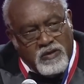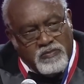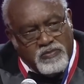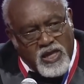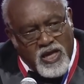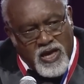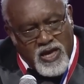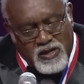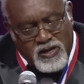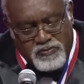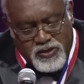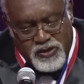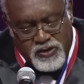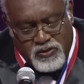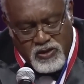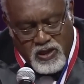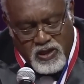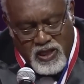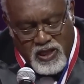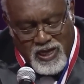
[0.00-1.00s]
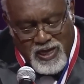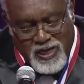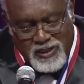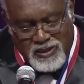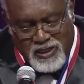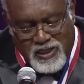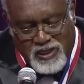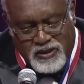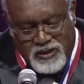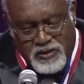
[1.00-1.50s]
black middle class
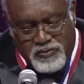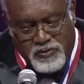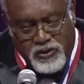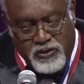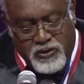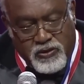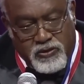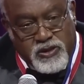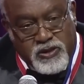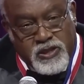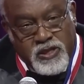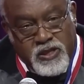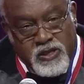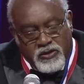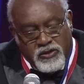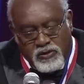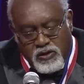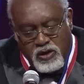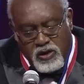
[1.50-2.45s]
has emerged. There are